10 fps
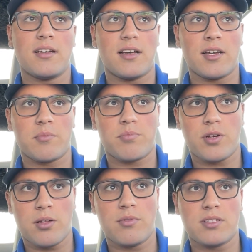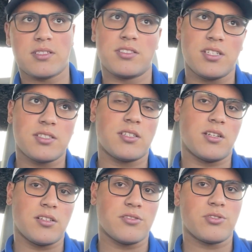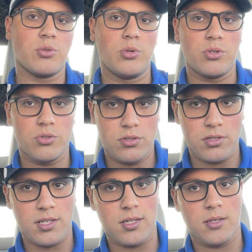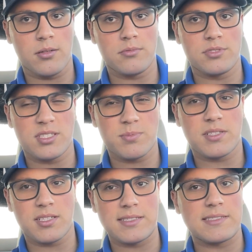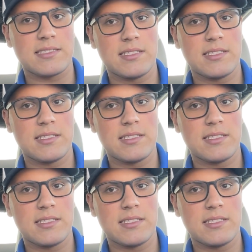I'd probably suggest another school, just because